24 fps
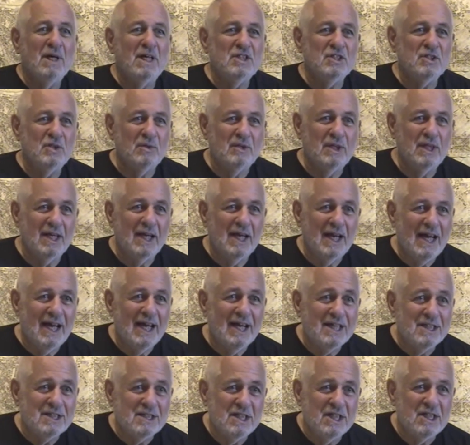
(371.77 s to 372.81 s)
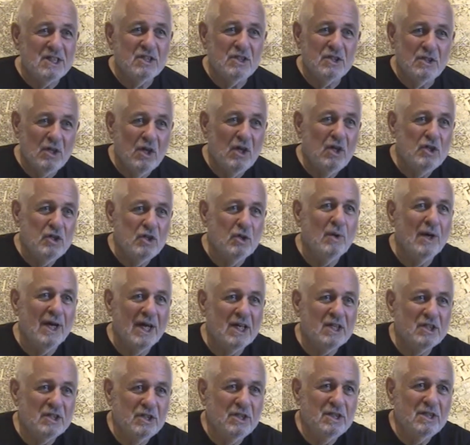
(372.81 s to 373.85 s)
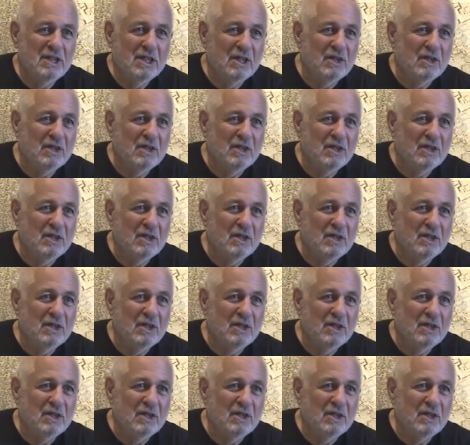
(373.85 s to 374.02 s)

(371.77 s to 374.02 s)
By zoning access, you actually